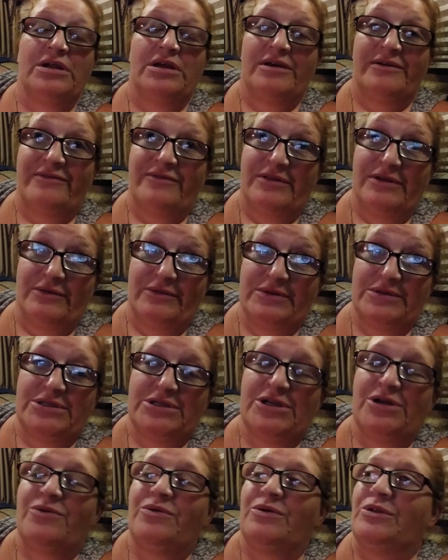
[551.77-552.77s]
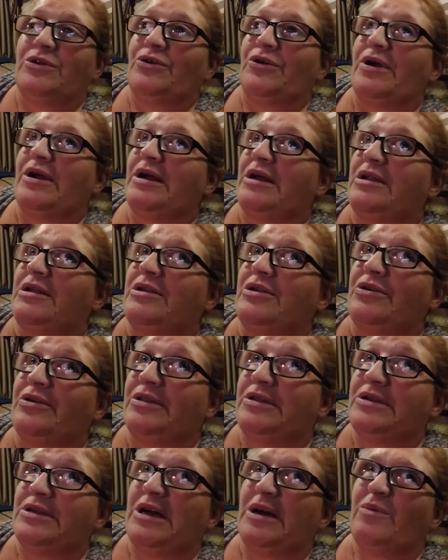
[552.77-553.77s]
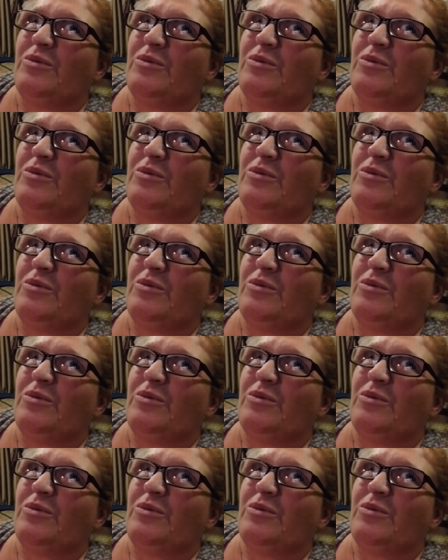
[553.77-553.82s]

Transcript: if there was snow on the ground during the time,